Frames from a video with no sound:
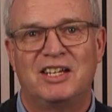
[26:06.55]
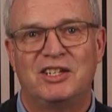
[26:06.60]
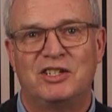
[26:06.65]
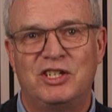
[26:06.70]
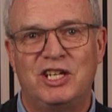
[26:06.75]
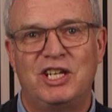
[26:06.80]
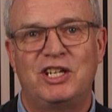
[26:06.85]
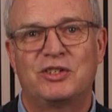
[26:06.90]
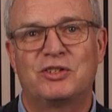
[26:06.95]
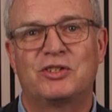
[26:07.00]

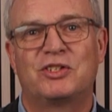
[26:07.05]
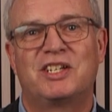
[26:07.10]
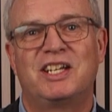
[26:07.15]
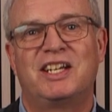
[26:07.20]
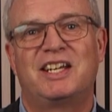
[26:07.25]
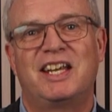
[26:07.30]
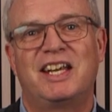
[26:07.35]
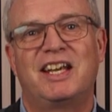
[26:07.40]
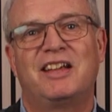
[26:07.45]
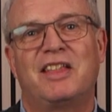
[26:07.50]
Jesus
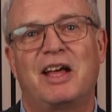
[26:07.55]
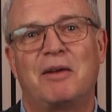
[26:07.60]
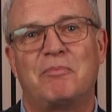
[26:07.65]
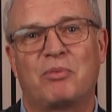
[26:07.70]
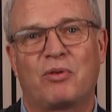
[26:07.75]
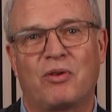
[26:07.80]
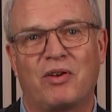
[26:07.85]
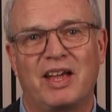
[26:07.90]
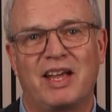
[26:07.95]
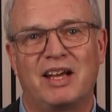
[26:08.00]
did hear that
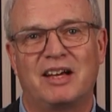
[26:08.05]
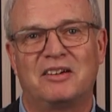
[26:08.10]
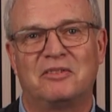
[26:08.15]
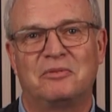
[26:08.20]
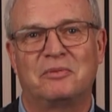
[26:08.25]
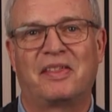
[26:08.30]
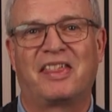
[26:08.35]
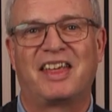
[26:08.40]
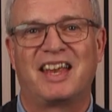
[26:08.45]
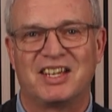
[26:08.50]
prayer
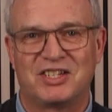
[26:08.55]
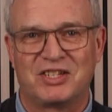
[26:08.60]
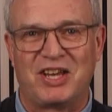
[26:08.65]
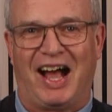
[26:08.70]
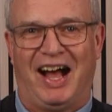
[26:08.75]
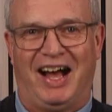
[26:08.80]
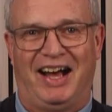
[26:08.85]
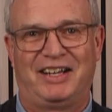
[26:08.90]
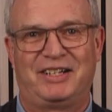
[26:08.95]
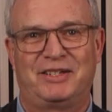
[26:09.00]
with his
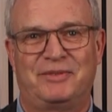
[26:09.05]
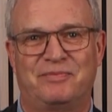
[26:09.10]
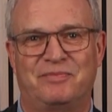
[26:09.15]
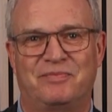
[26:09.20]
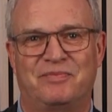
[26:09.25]
heart.